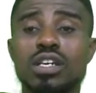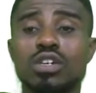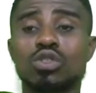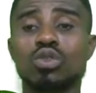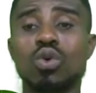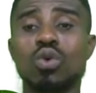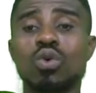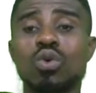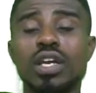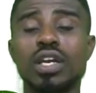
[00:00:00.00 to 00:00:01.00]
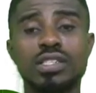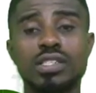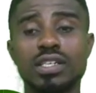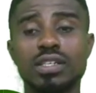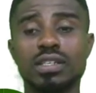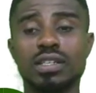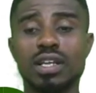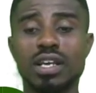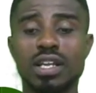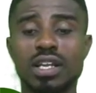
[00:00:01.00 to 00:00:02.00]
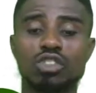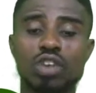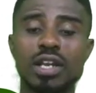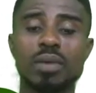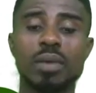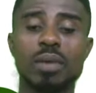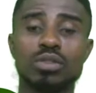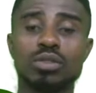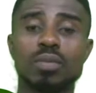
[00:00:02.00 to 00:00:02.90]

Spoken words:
to 18. Let's try them out.